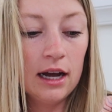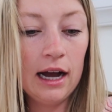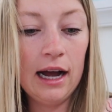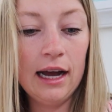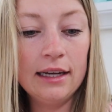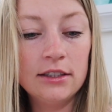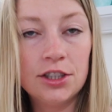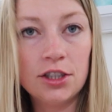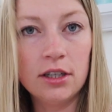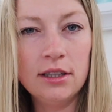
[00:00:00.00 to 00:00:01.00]
I
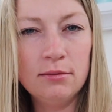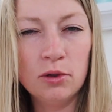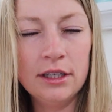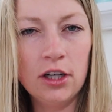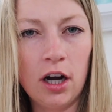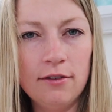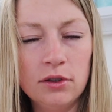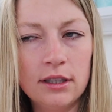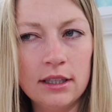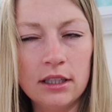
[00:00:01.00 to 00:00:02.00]
started the morning off
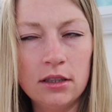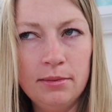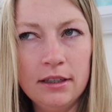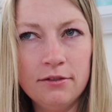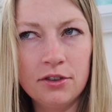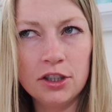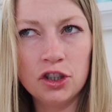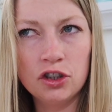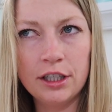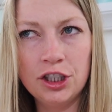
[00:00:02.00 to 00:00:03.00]
with a little bit of
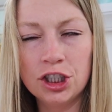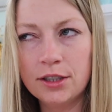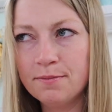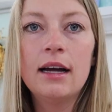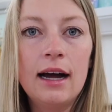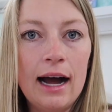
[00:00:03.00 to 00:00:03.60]
frustration.